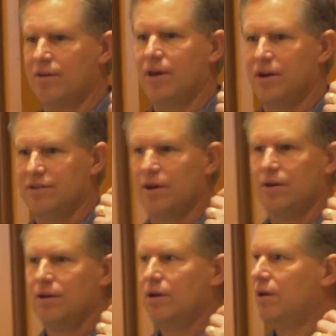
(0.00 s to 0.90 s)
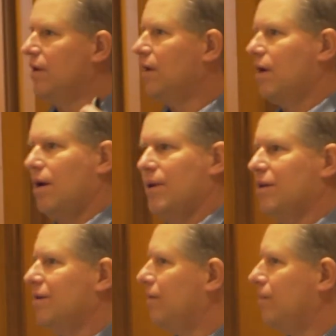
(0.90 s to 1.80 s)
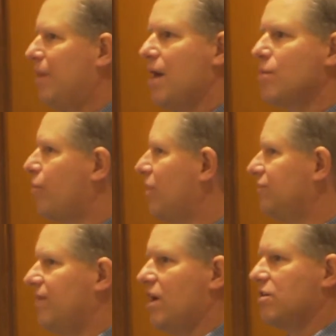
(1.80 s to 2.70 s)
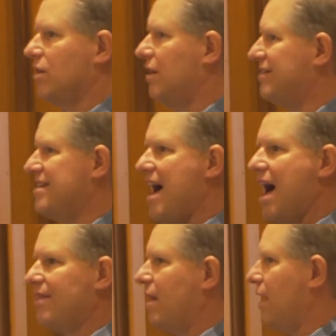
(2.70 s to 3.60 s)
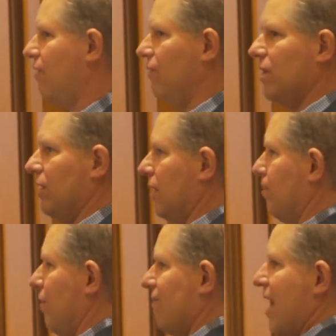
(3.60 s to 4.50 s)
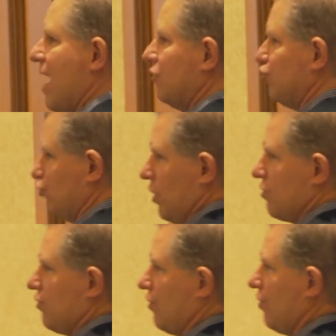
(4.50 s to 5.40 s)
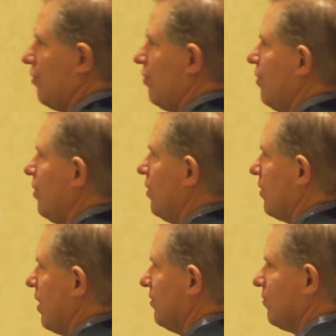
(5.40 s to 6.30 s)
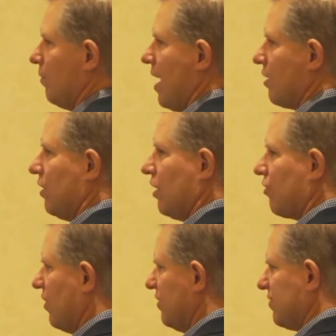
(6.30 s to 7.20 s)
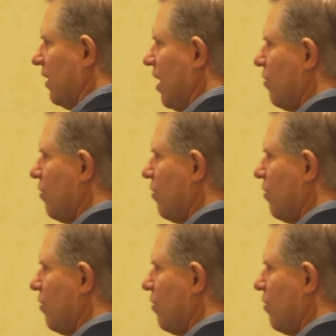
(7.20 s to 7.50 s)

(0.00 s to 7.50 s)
there too? I mean, pavement preservation is not there really to provide structure. Okay, so we're not going to increase the load